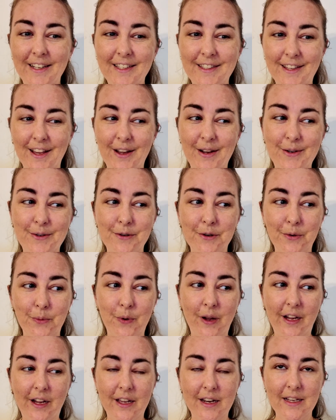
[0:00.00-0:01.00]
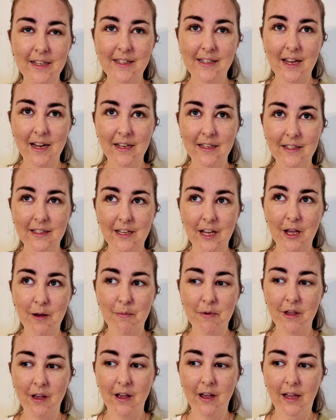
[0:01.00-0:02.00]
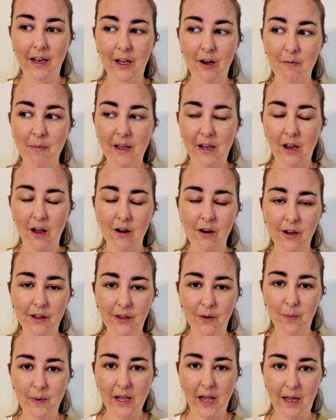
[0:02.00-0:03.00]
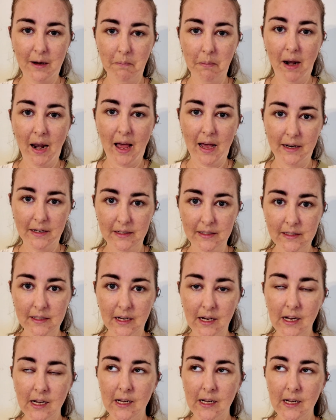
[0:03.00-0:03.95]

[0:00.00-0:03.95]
So we're going to stay in Serbia a little bit longer than we had planned.